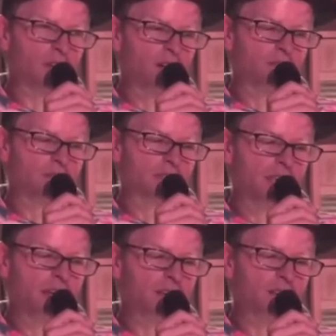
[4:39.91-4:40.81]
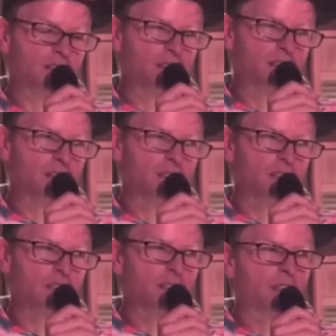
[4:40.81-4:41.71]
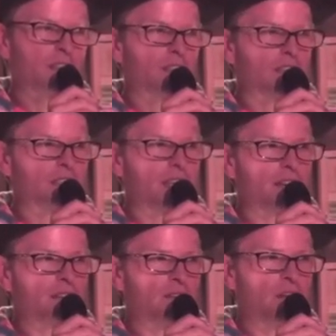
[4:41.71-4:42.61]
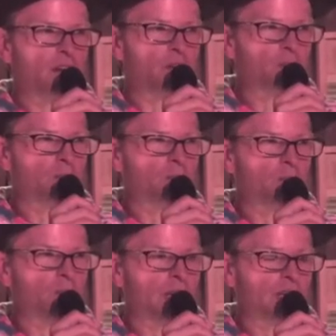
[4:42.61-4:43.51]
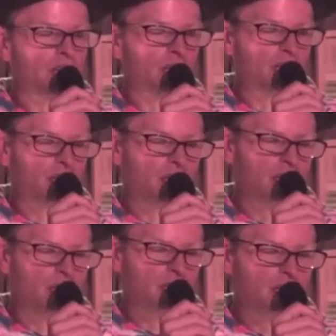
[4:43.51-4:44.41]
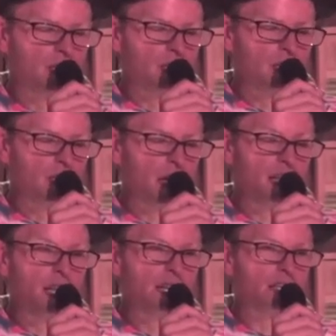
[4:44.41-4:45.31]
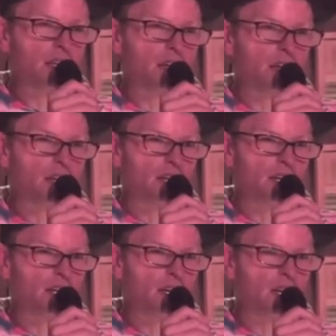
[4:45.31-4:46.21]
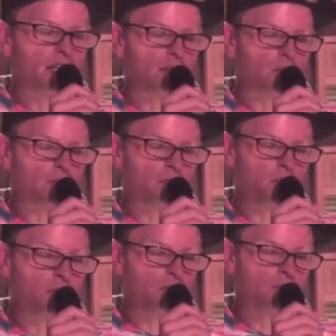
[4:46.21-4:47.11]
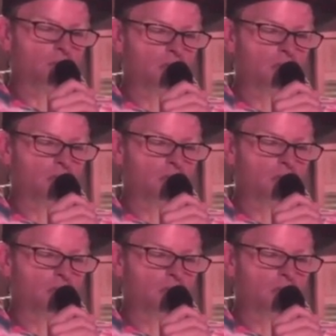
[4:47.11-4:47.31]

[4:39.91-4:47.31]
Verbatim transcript: awful sound, the sound of a heart breaking. I lay there, unable to move,